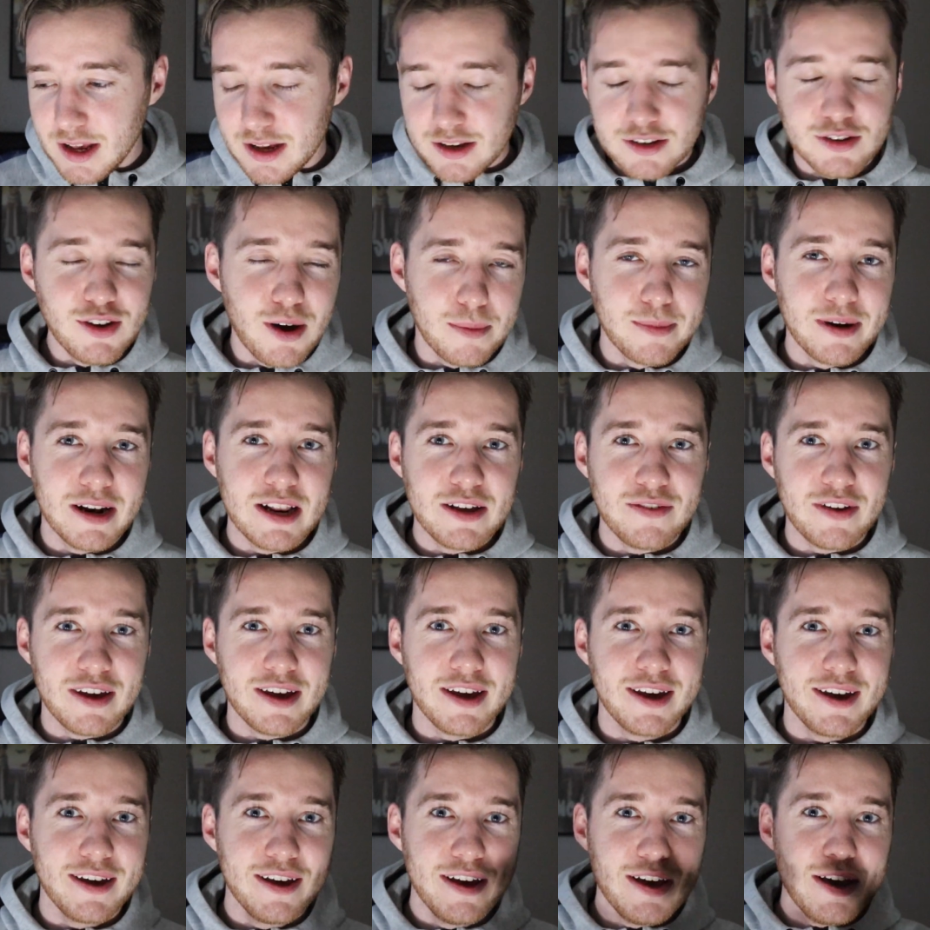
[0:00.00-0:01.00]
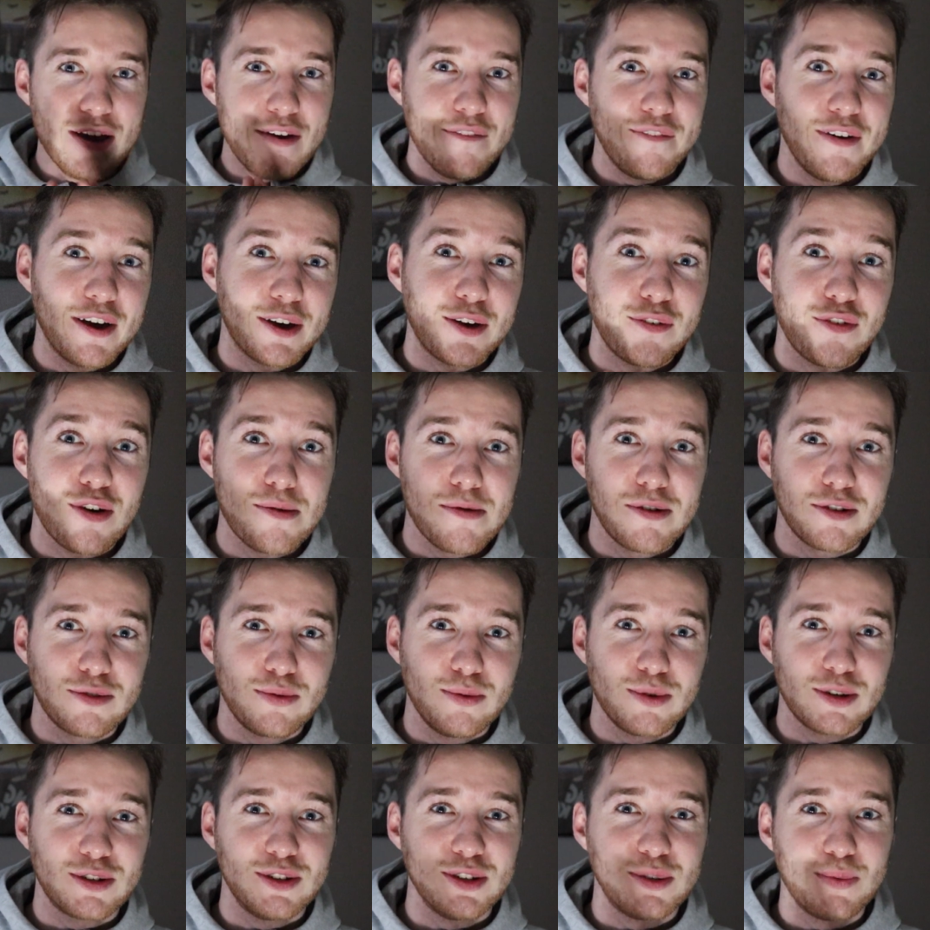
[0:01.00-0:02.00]
So I'm going to leave it here. Thank you very much
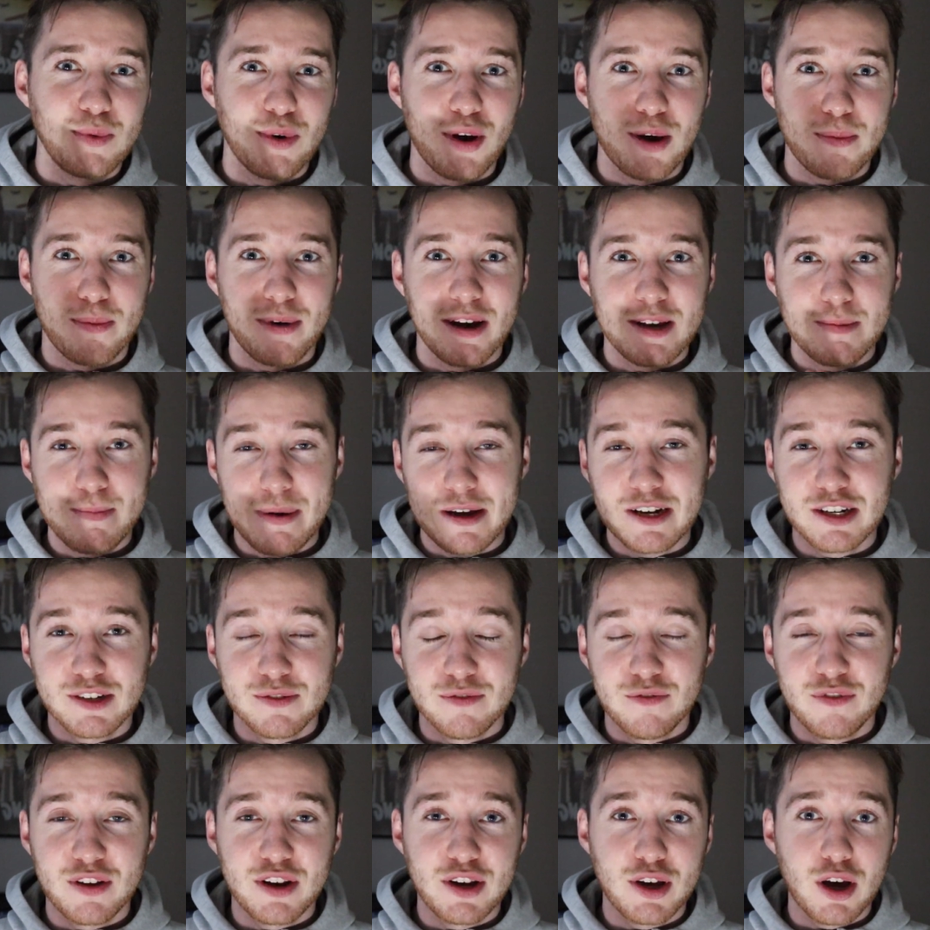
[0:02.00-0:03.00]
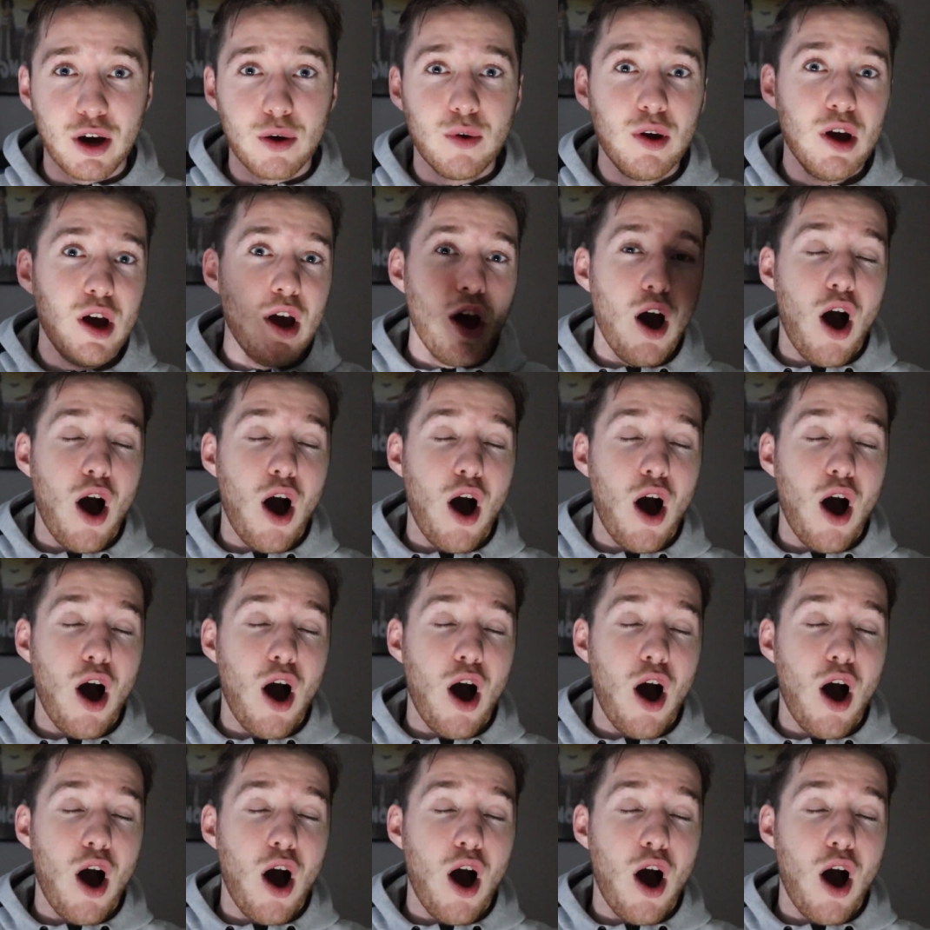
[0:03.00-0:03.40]
for watching this workplace pension video.